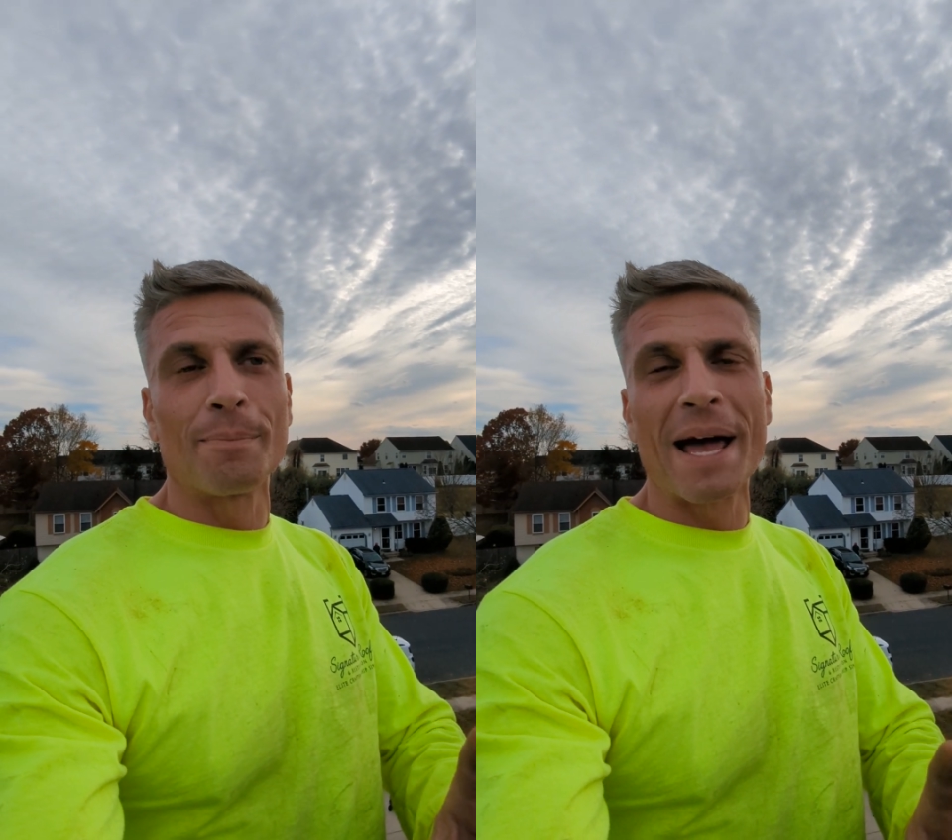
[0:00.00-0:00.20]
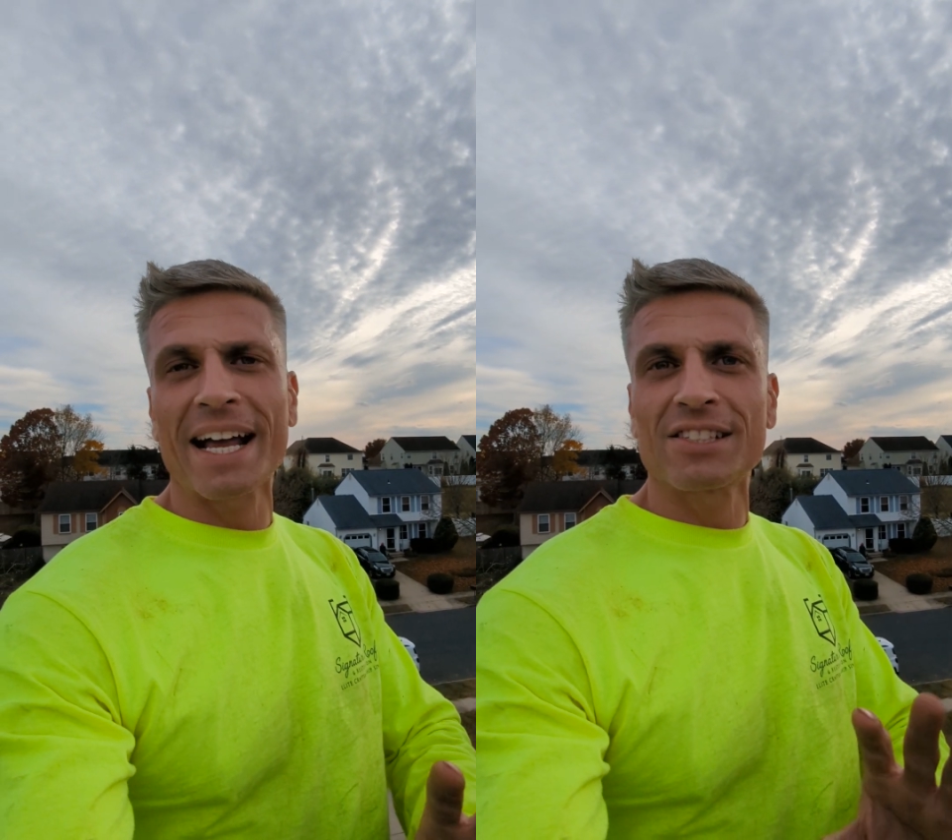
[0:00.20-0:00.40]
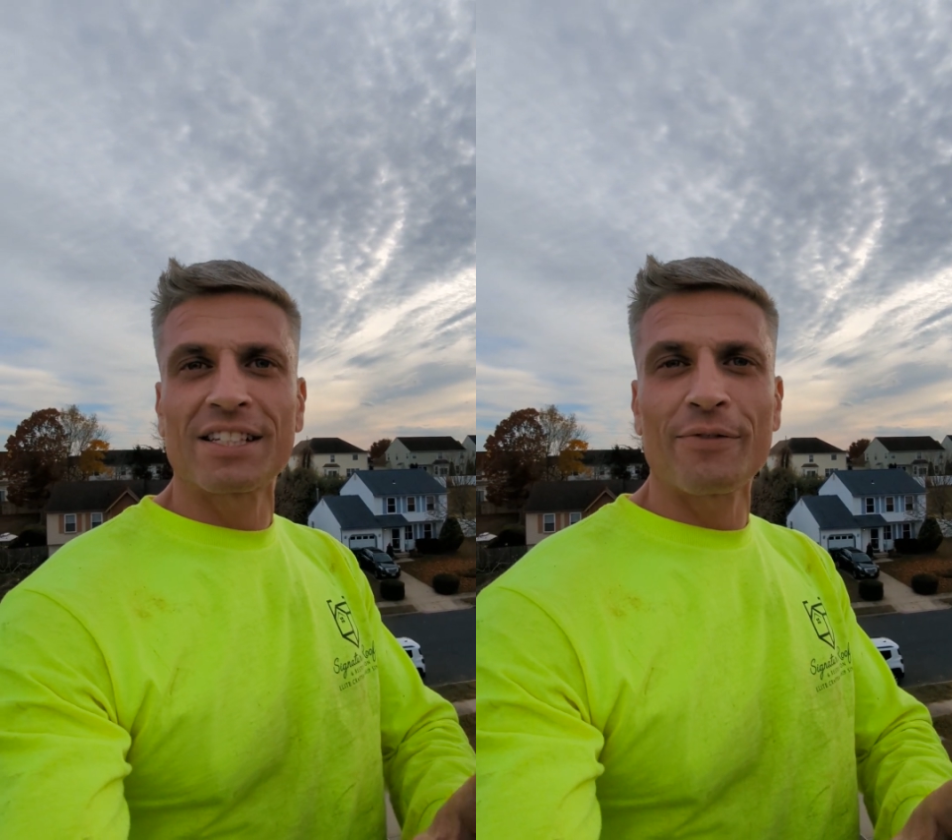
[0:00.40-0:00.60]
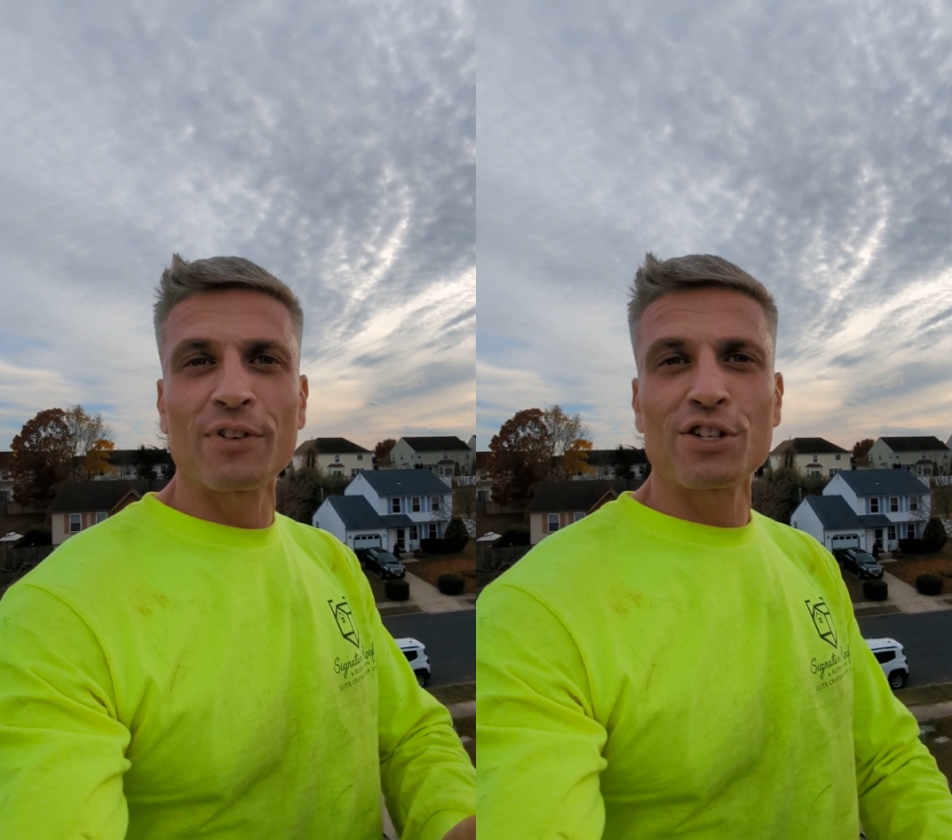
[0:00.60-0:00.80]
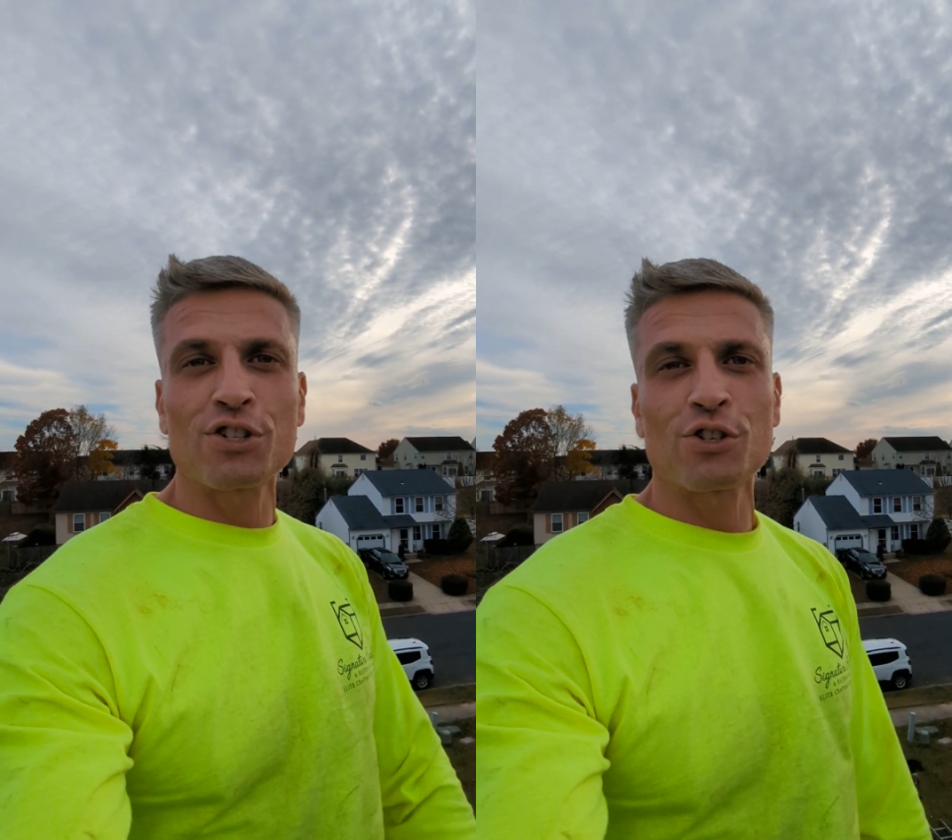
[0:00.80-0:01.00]
max
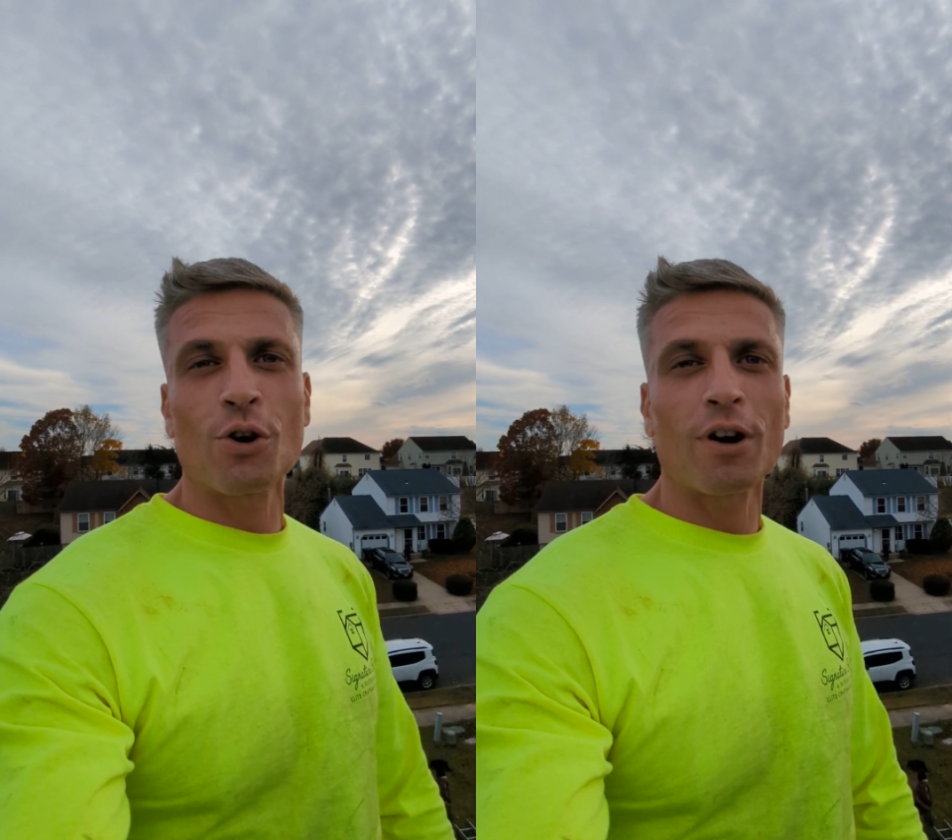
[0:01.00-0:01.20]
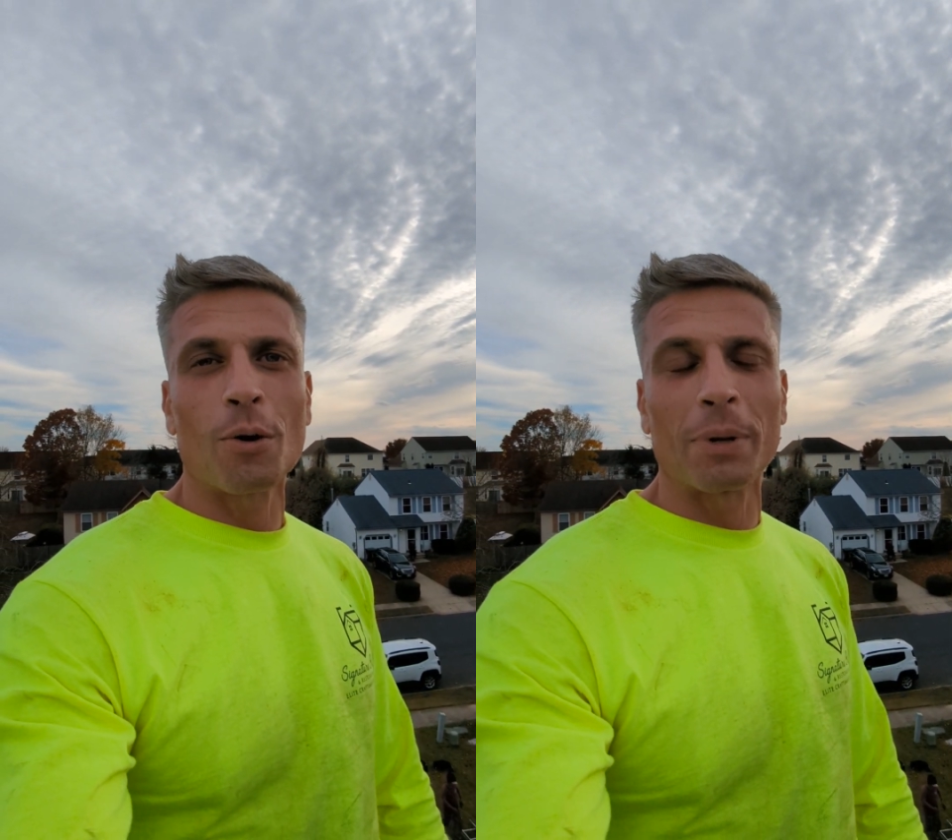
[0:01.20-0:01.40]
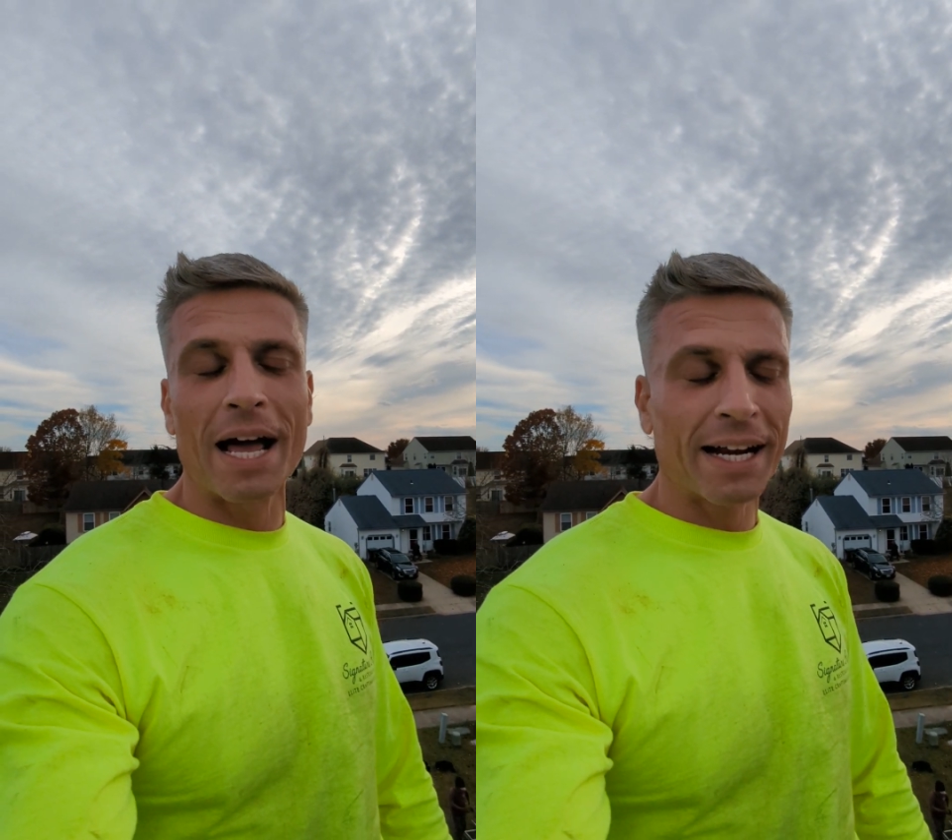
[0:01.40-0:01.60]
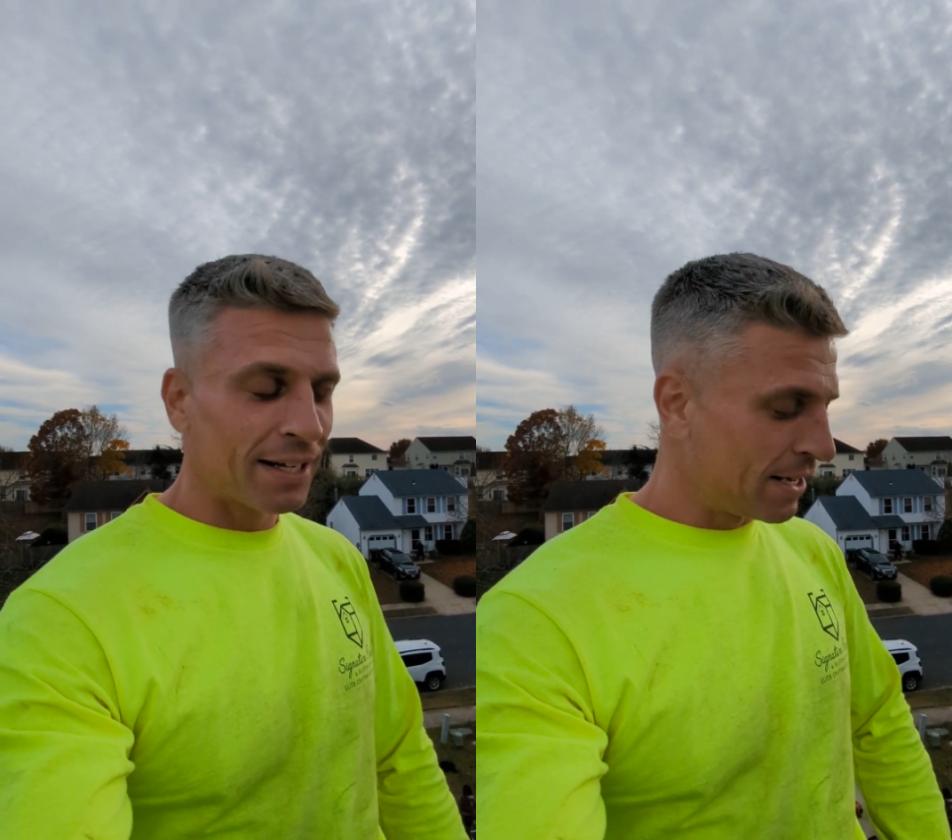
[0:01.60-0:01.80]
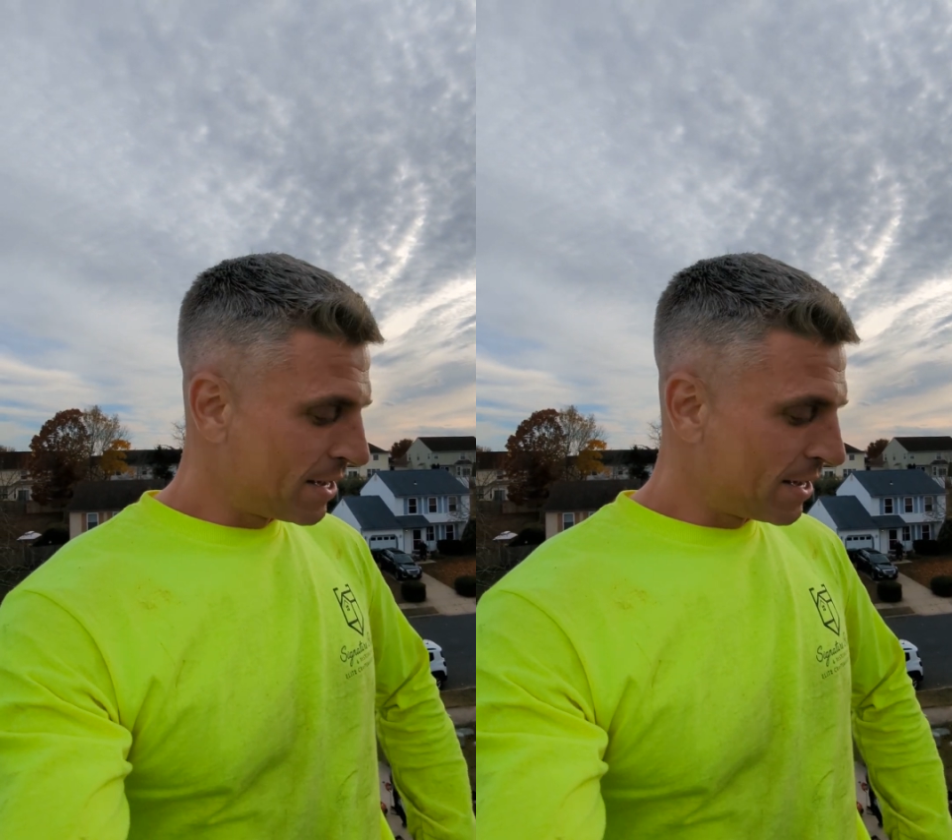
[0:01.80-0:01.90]
definition charcoal black.